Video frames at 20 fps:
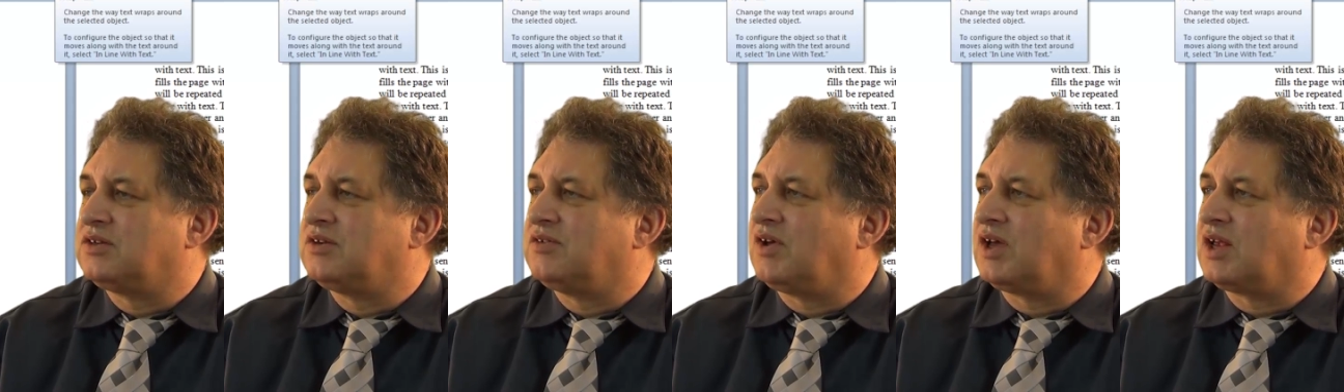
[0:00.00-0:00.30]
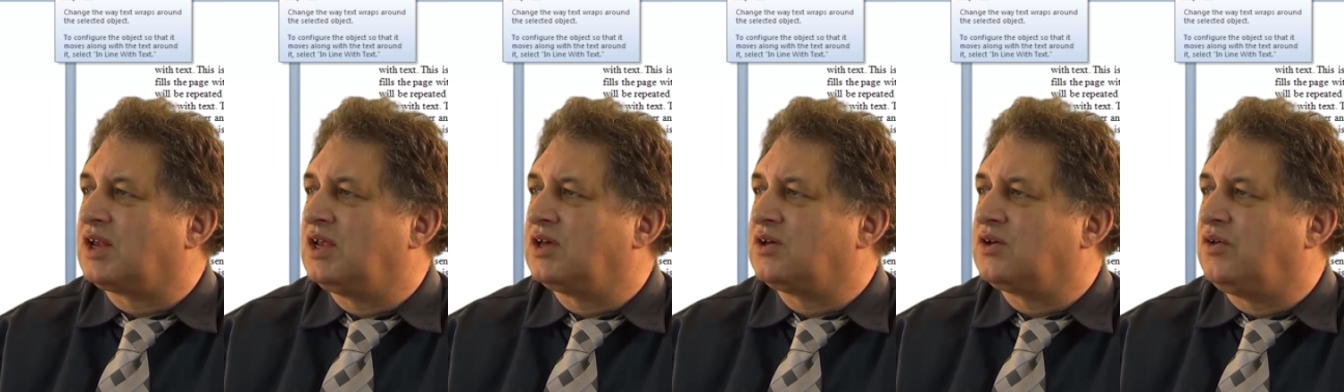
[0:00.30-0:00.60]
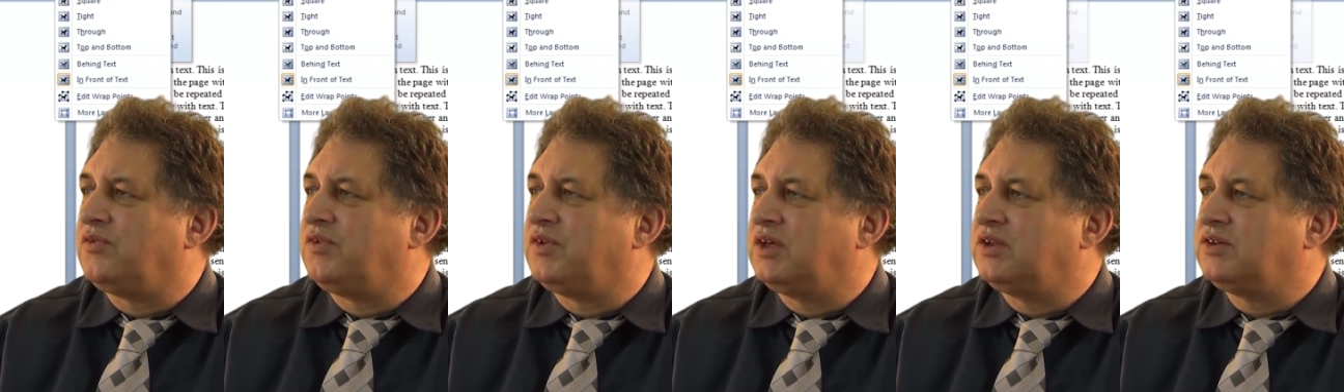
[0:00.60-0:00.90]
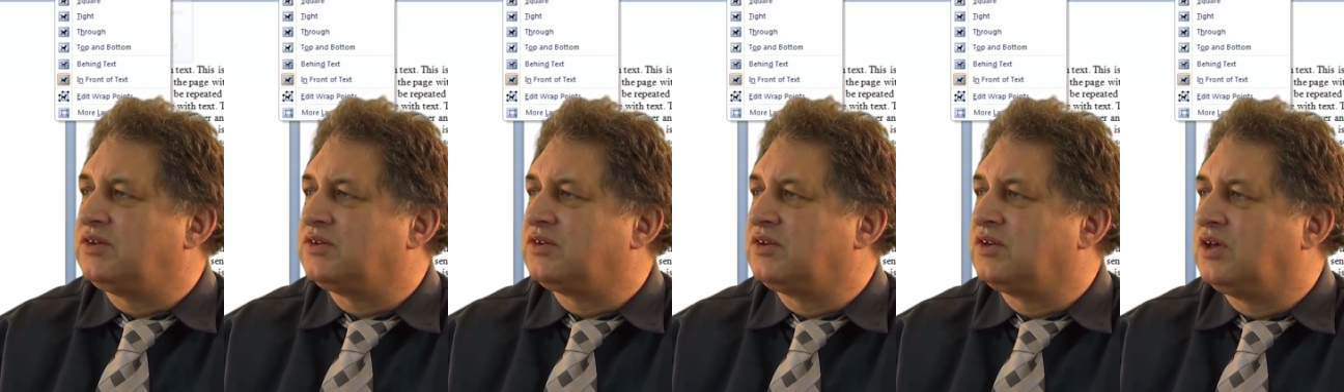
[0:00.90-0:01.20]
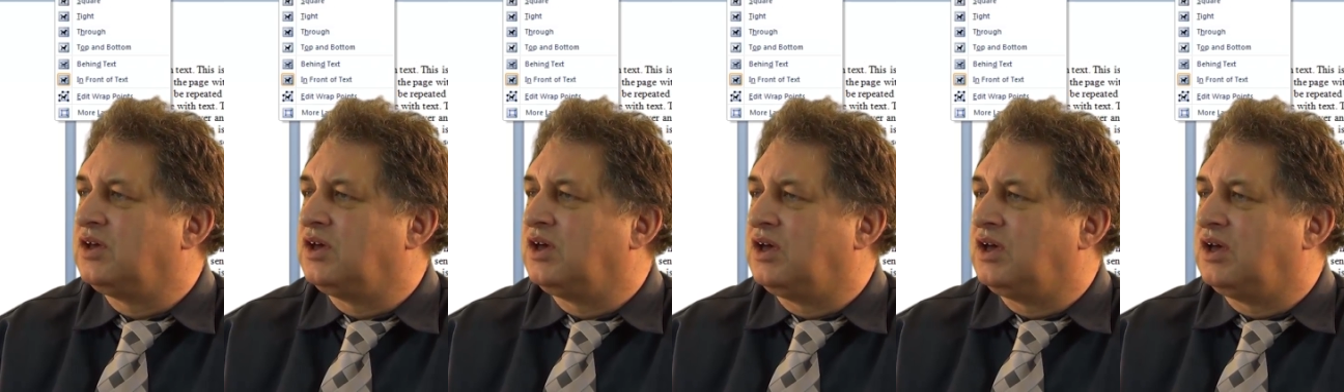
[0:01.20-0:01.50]
If I click on this,
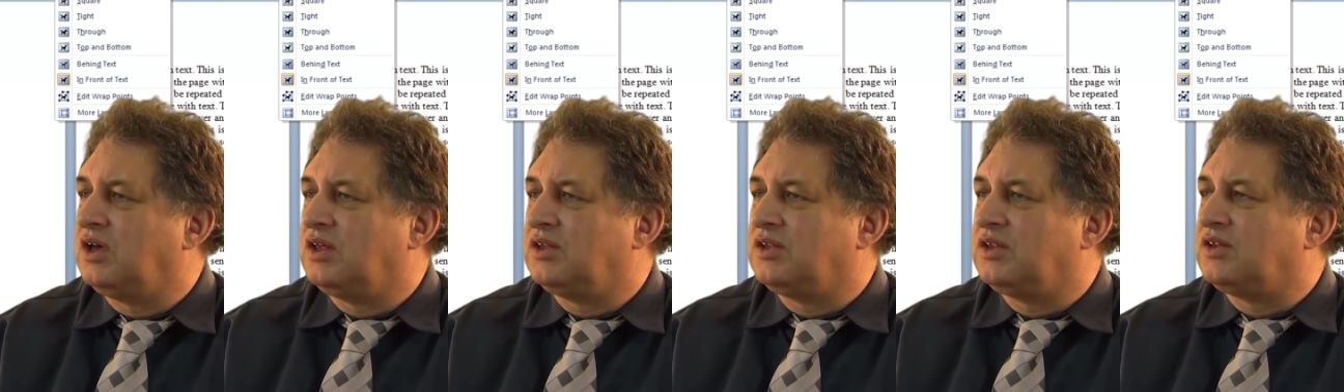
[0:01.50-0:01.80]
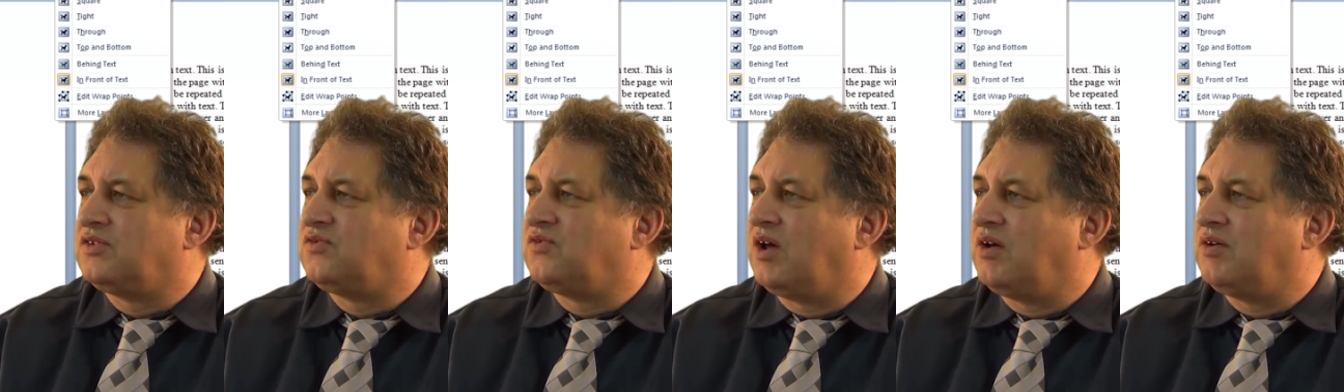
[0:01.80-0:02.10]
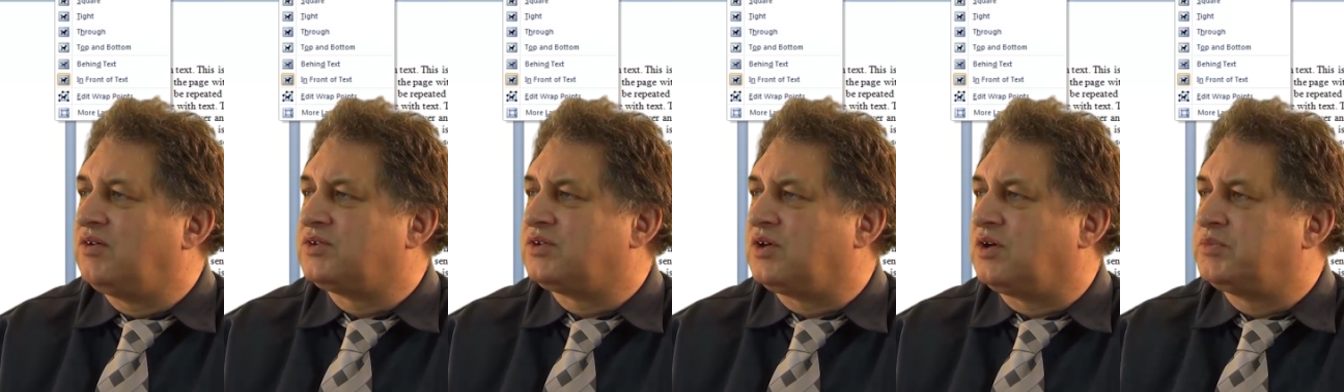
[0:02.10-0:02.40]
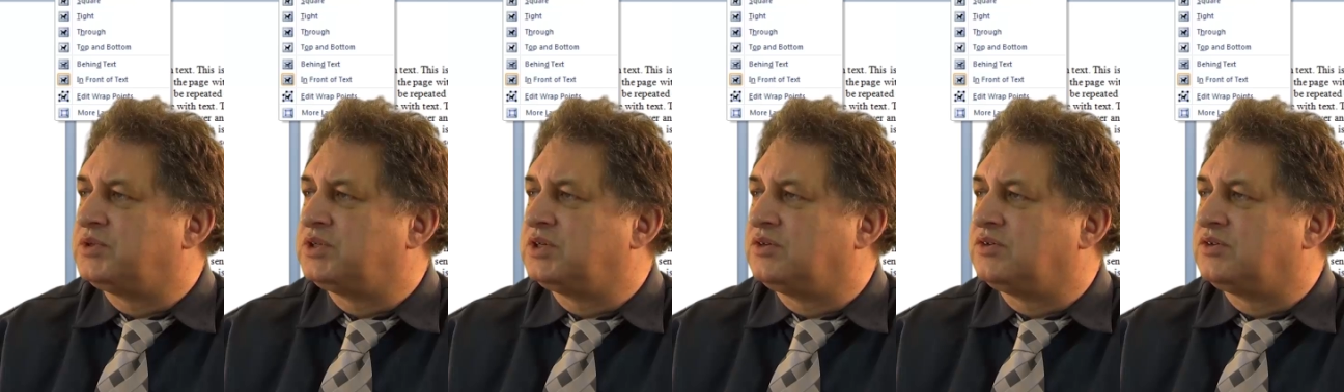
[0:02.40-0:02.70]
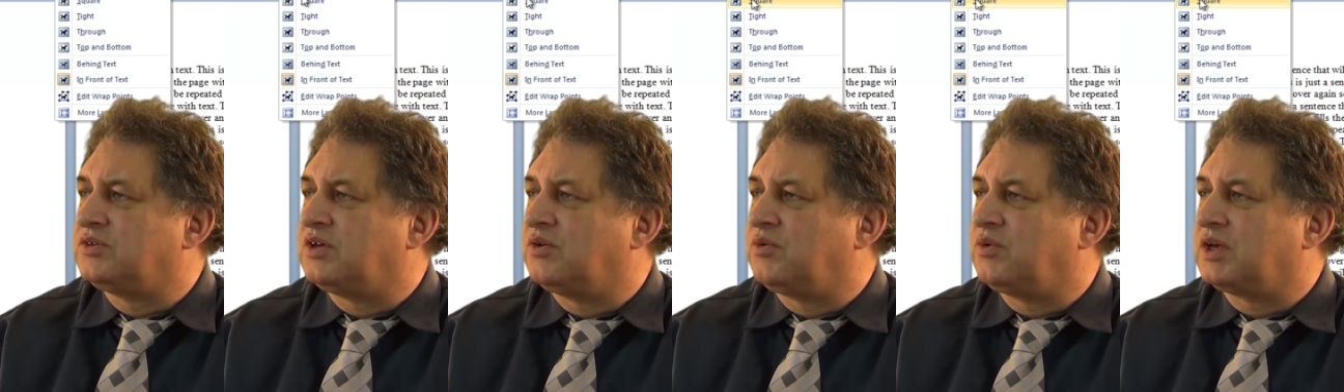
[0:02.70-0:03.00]
there's various
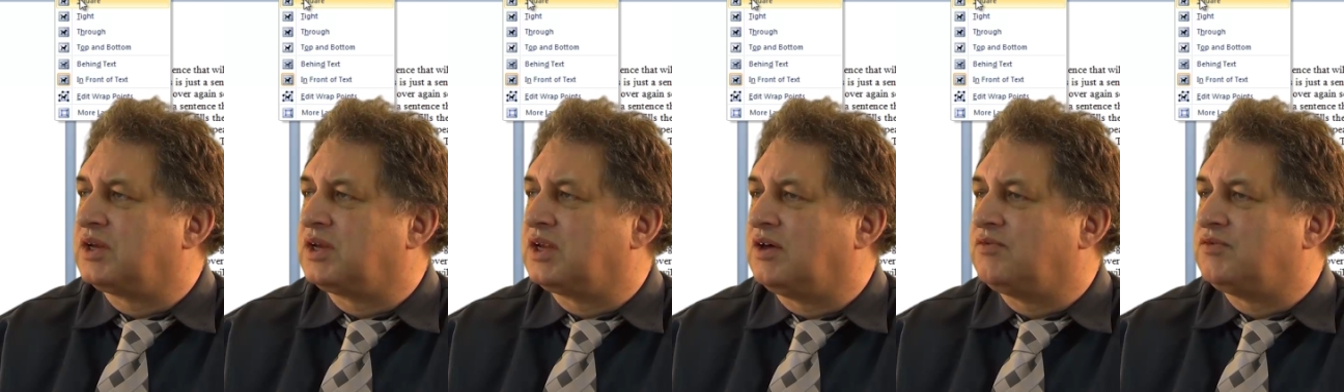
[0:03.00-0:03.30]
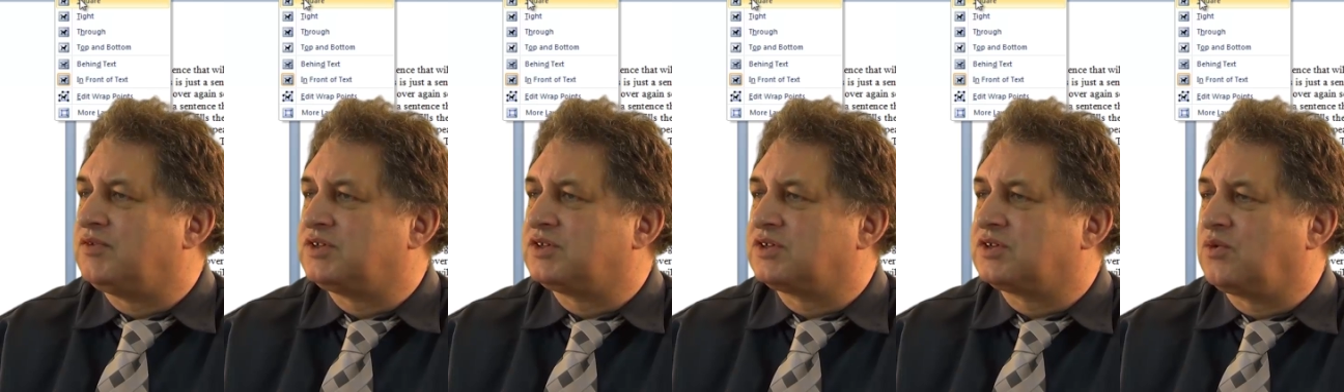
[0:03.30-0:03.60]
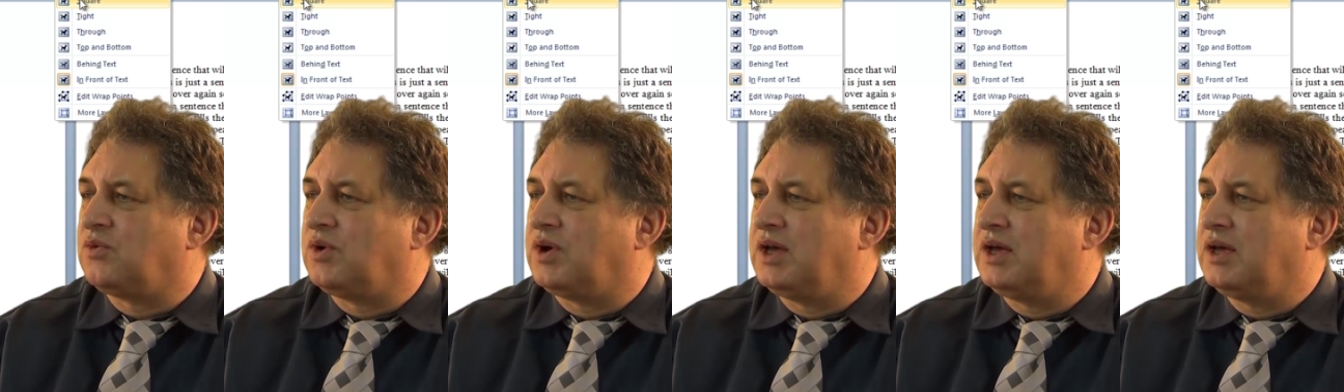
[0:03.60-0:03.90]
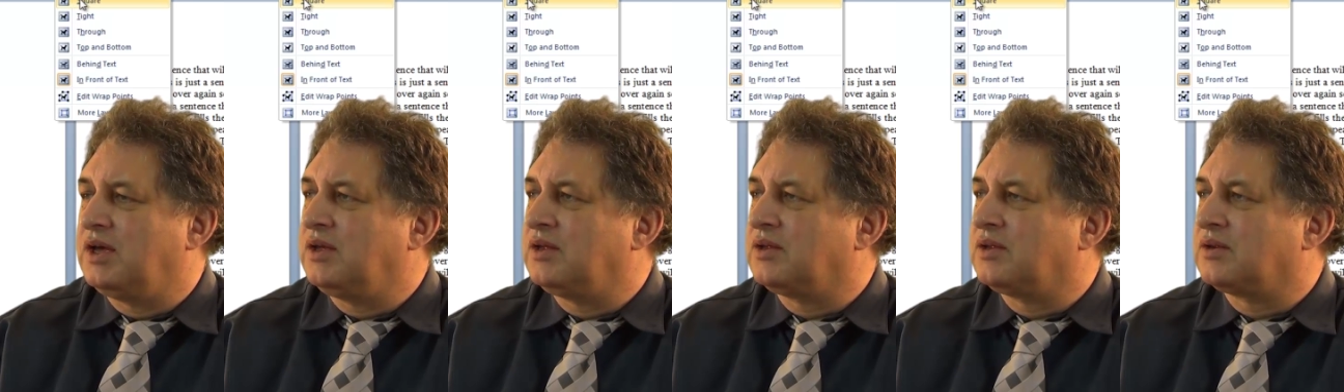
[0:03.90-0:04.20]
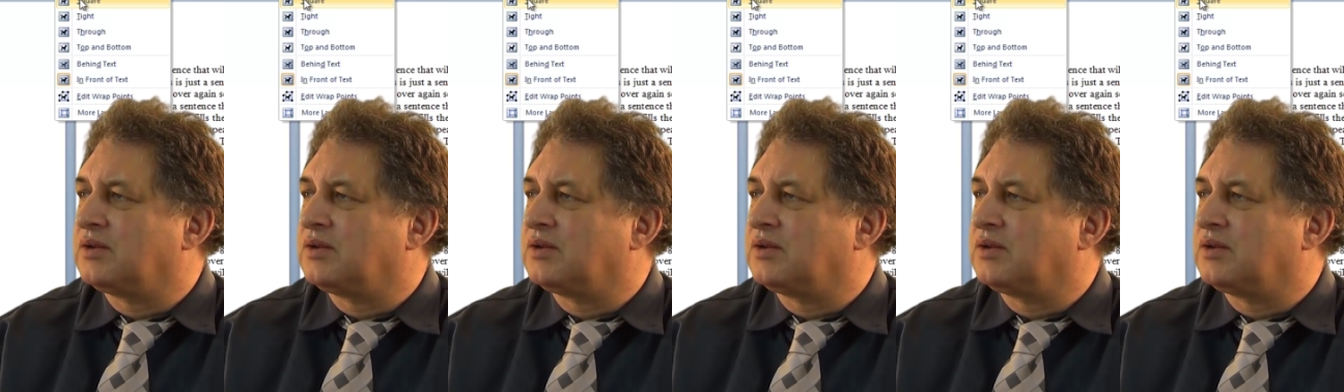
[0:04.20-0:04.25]
options. So we can have a square